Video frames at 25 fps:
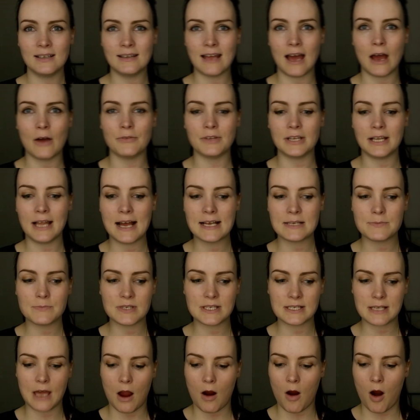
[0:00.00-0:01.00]
Now the last
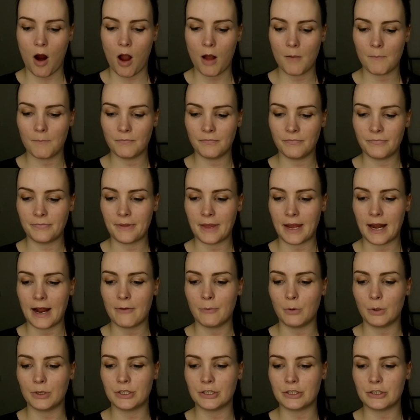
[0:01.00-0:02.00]
mascara that
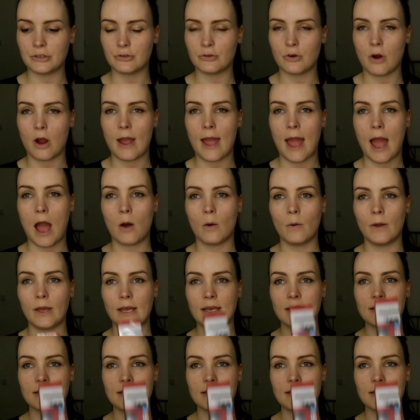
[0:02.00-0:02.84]
I wanted to try out